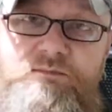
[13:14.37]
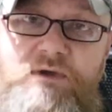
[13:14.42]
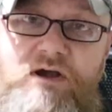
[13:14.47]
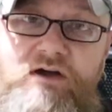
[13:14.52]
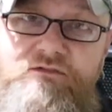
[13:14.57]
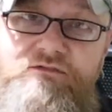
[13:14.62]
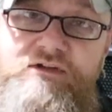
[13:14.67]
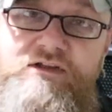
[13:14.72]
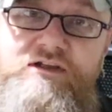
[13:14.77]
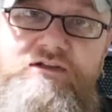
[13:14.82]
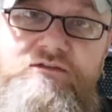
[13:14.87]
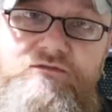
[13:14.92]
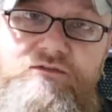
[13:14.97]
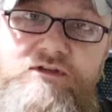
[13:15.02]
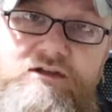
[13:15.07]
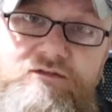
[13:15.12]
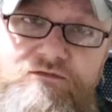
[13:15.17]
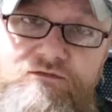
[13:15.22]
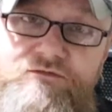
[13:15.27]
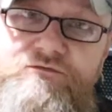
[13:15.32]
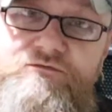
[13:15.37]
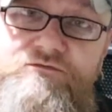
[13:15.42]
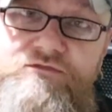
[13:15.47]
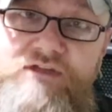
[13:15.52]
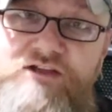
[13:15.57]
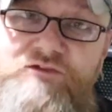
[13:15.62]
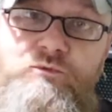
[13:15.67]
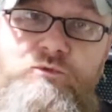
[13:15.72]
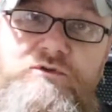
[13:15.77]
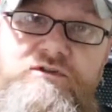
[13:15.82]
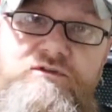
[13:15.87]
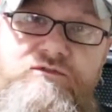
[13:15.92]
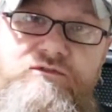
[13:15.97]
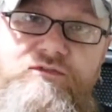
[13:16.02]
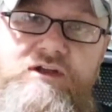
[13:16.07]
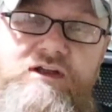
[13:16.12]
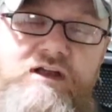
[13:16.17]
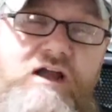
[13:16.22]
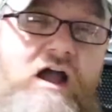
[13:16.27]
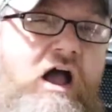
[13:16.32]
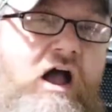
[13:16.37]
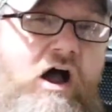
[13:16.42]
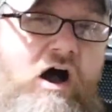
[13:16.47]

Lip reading: but I think if that's what you think,